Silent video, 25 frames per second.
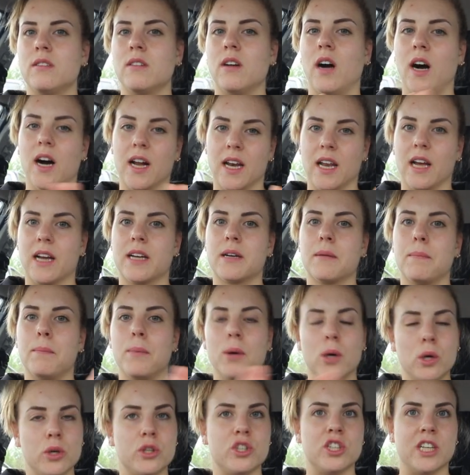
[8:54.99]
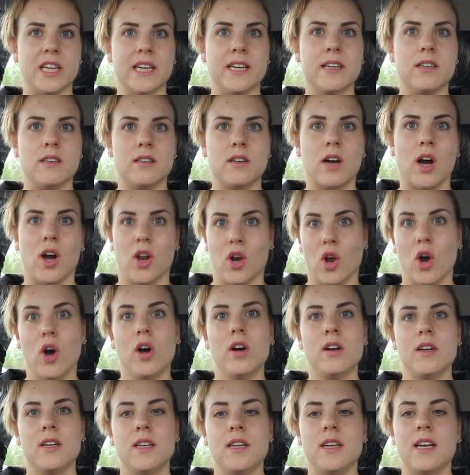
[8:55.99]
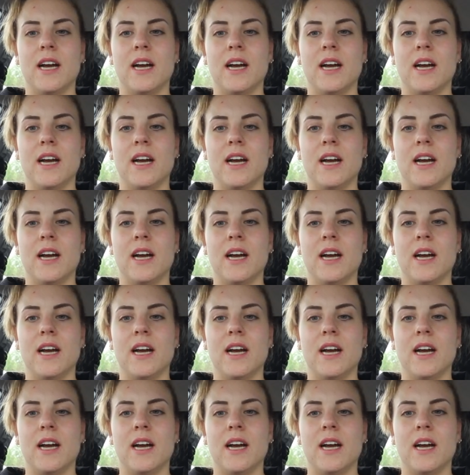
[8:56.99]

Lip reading: I like push it a lot,